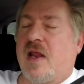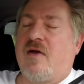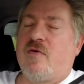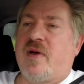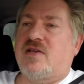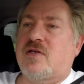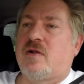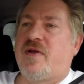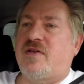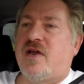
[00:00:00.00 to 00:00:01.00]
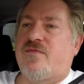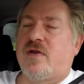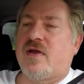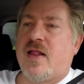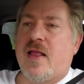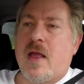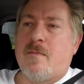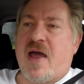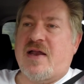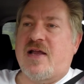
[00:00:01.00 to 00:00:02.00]
Everybody's a little bit different.
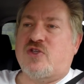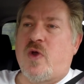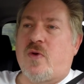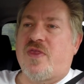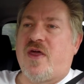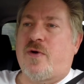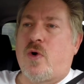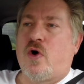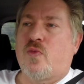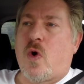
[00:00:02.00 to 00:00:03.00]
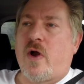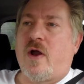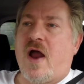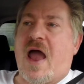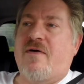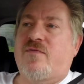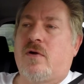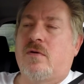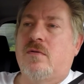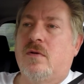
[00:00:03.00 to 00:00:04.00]
Back next week with another Road Warrior
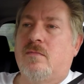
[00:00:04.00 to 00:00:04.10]
after